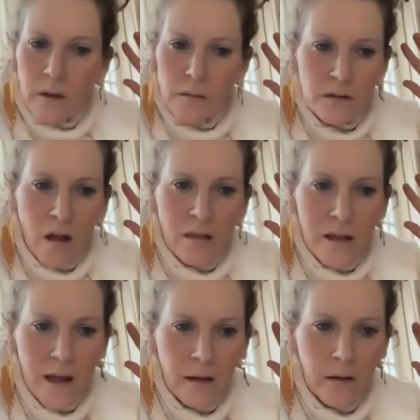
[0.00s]
There was
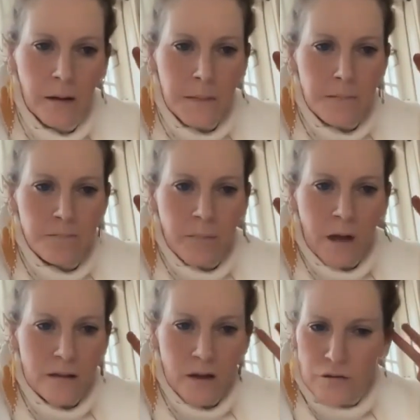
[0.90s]
nothing,
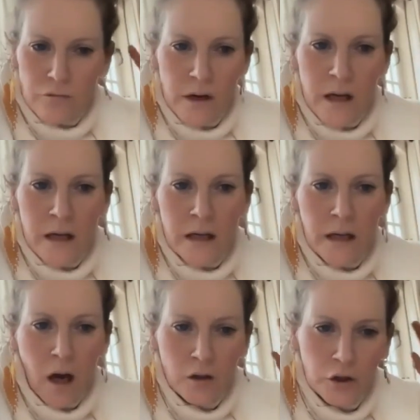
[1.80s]
and so it's
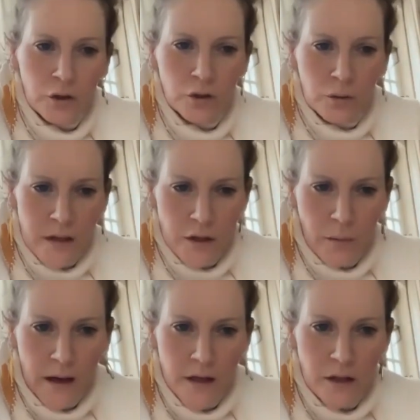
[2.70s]
really unusual
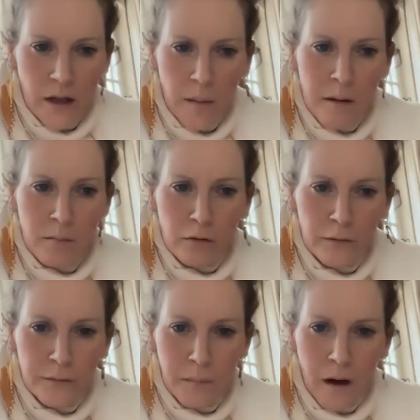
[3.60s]
situation that a member
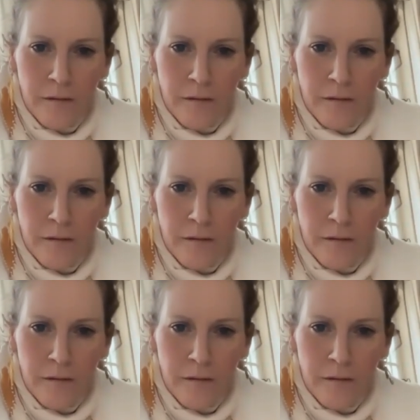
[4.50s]
of my